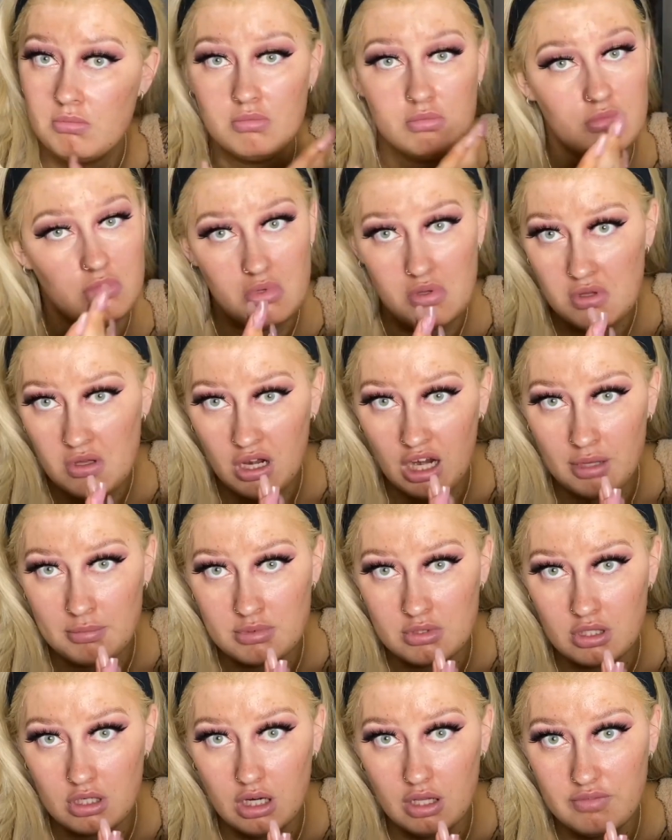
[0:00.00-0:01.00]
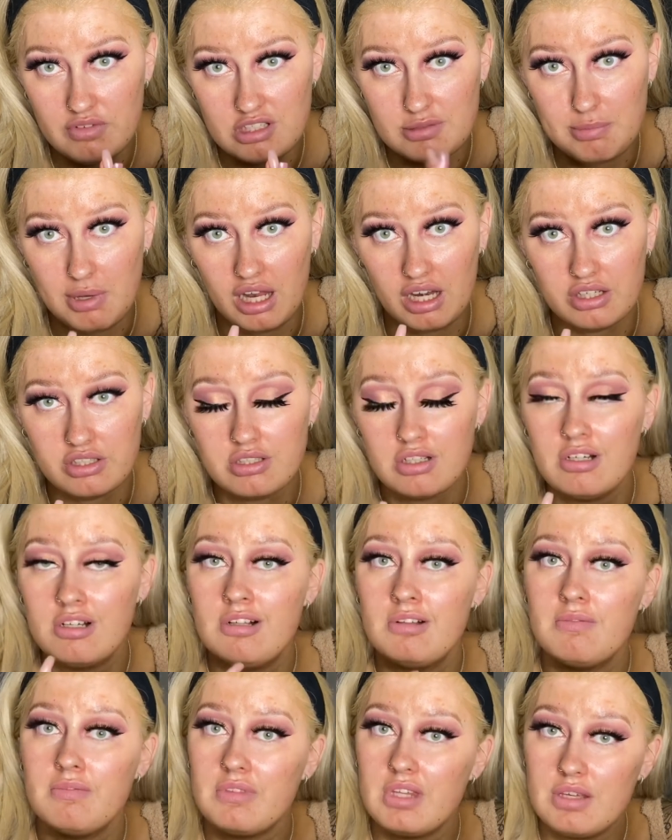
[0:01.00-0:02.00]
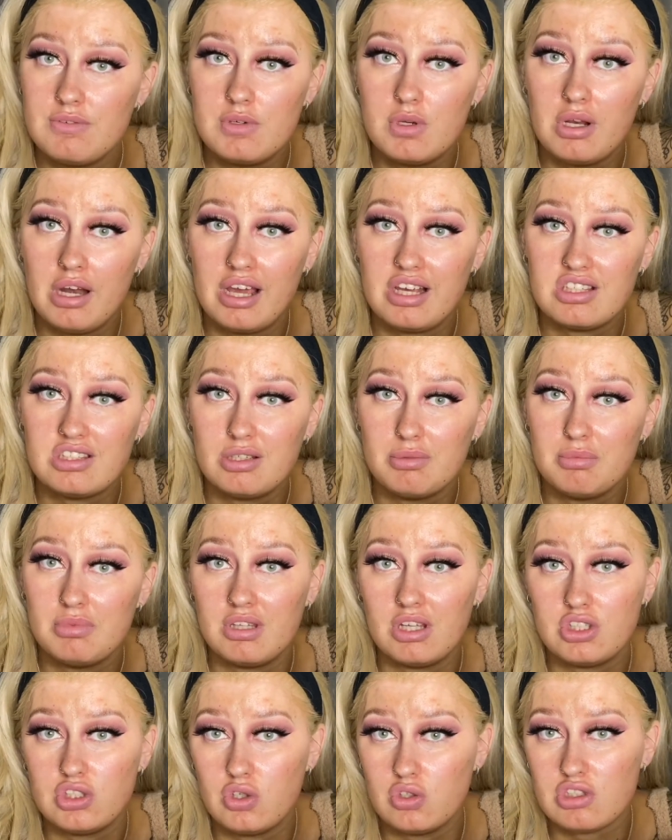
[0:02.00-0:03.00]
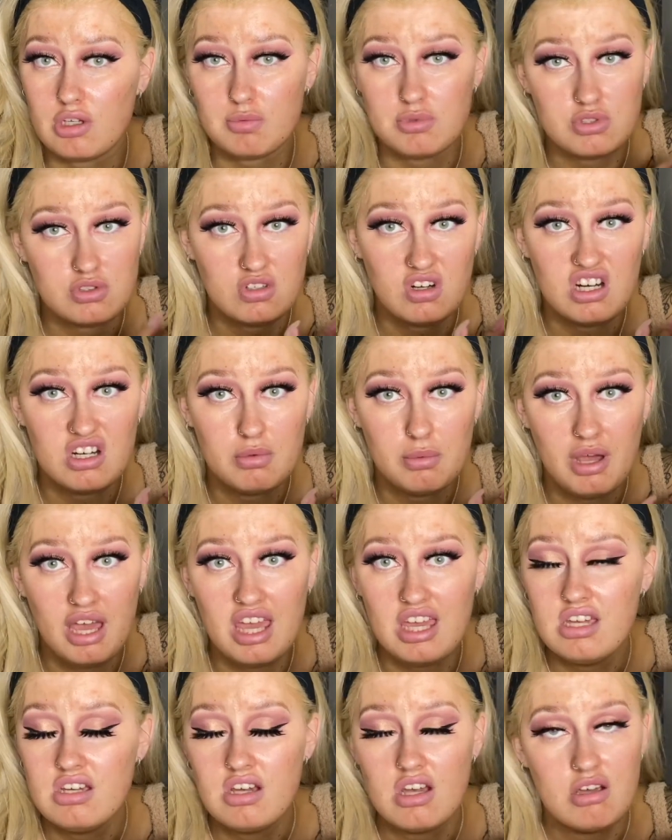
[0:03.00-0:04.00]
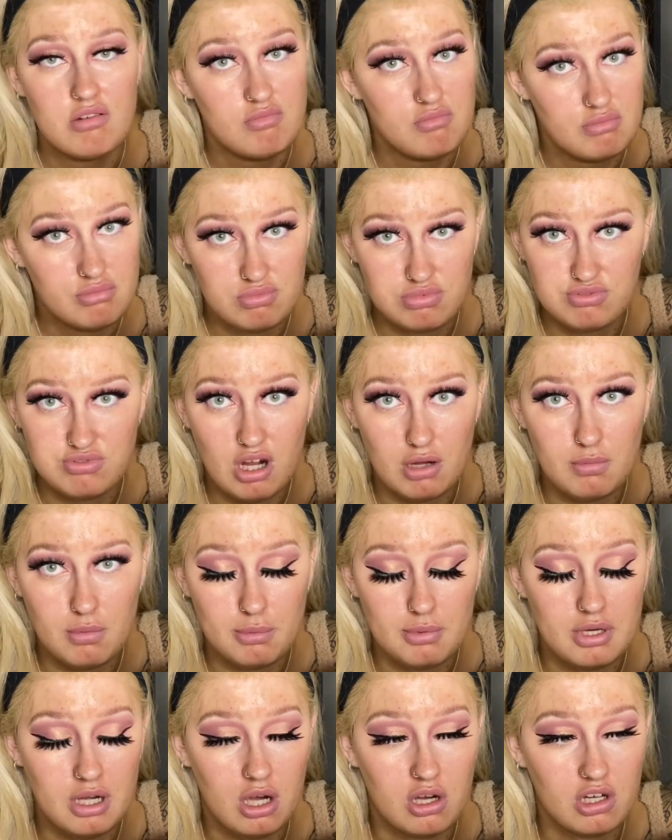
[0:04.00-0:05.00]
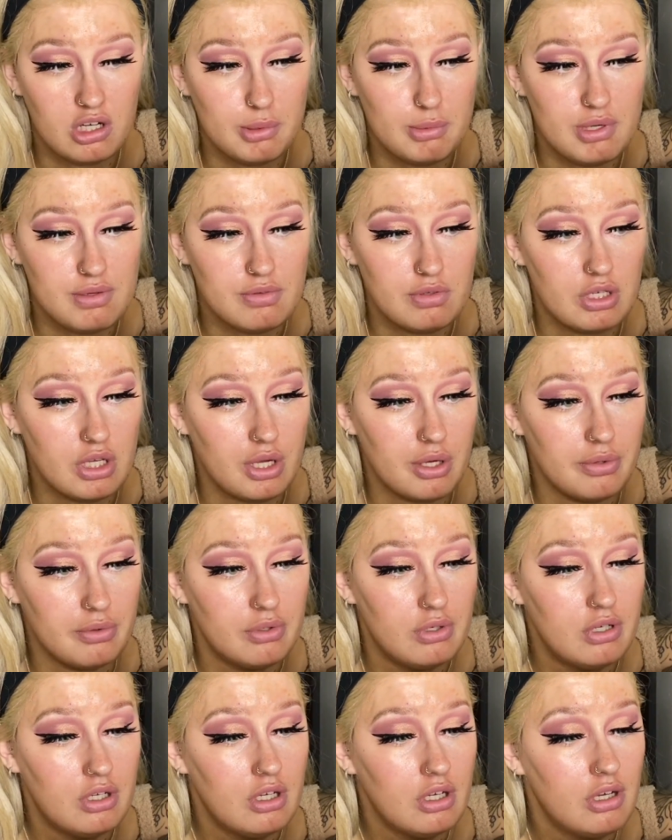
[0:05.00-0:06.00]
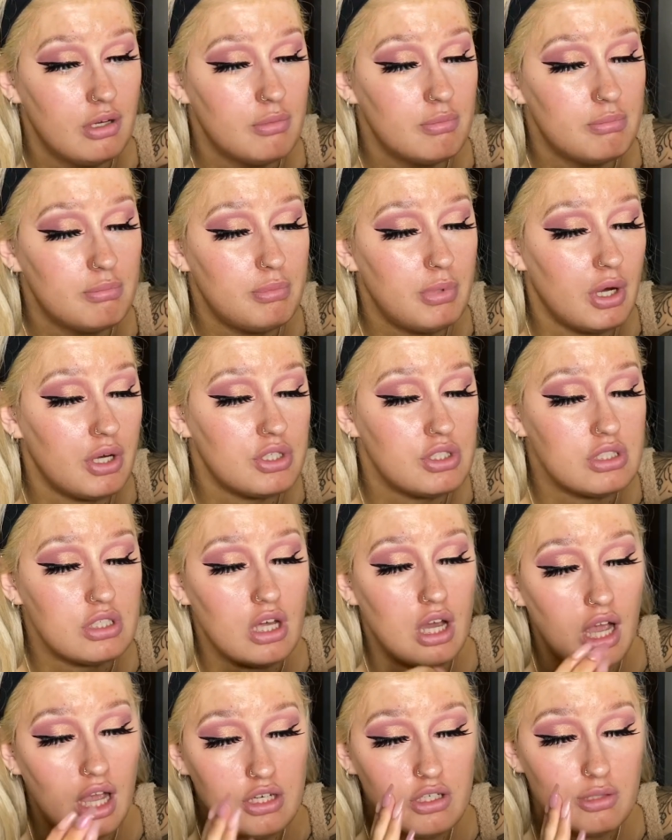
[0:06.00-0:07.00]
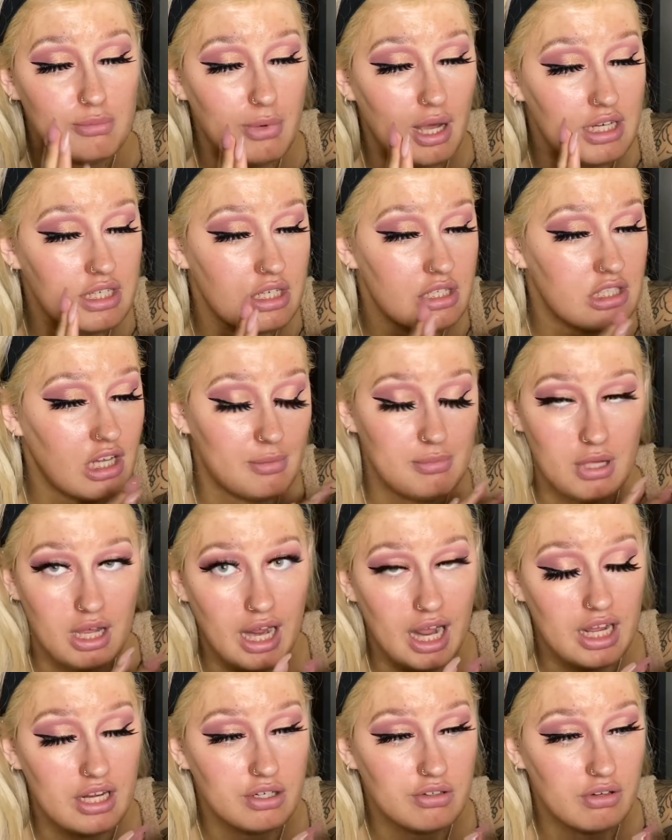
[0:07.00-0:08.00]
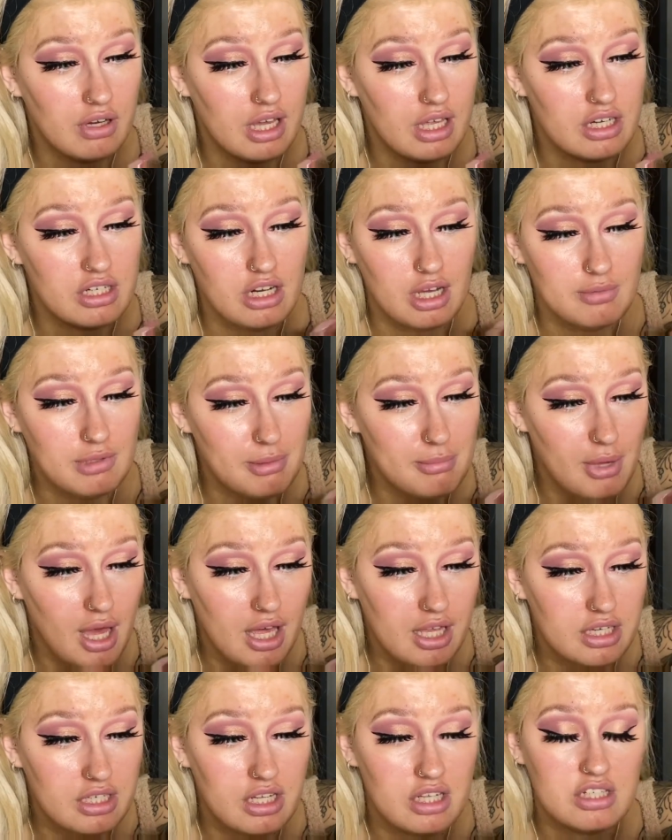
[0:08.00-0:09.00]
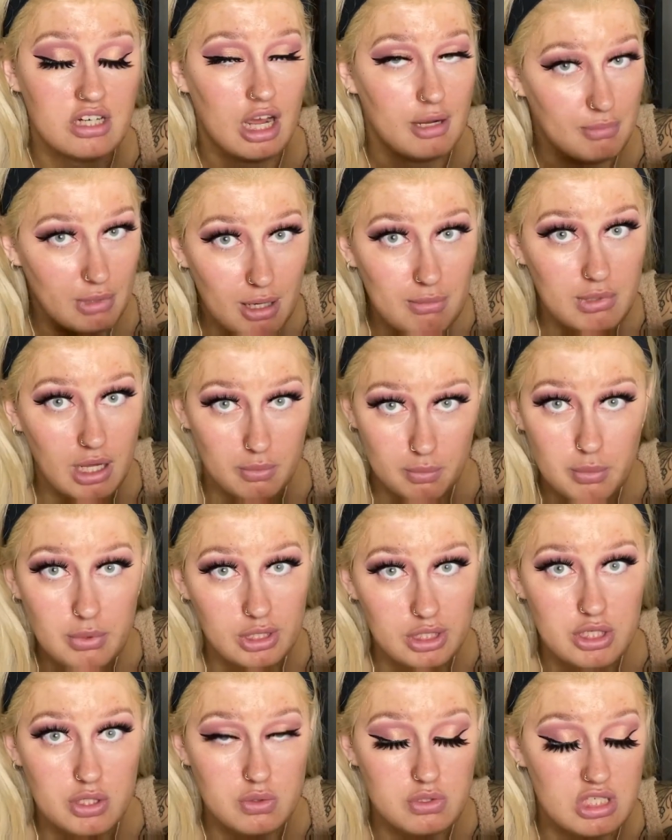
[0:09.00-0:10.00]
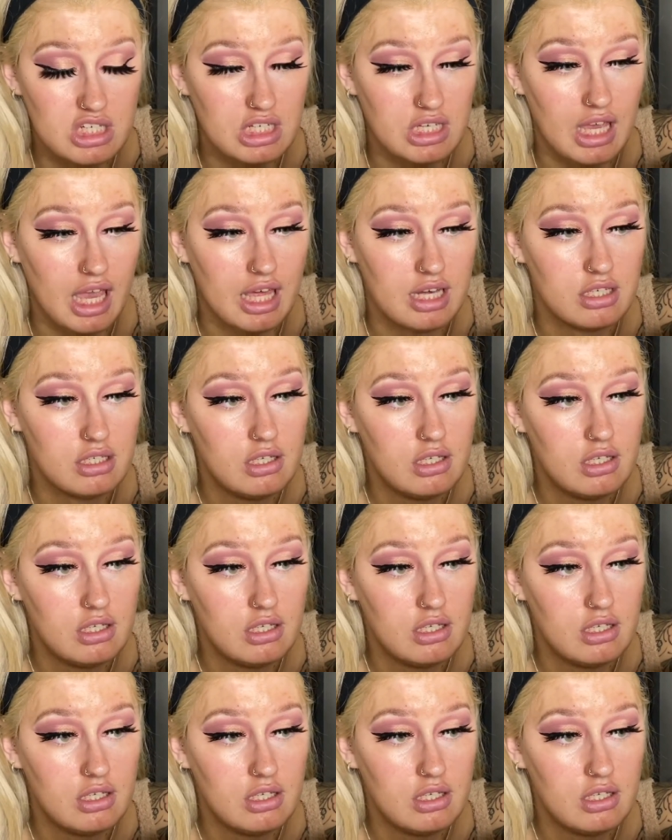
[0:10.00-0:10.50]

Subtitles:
you'll absolutely love this palette. If you like something that shows up straight away, probably not going to be for you. But I don't mind it. I'm not angry at it. I'm not mad at it. I will use it again.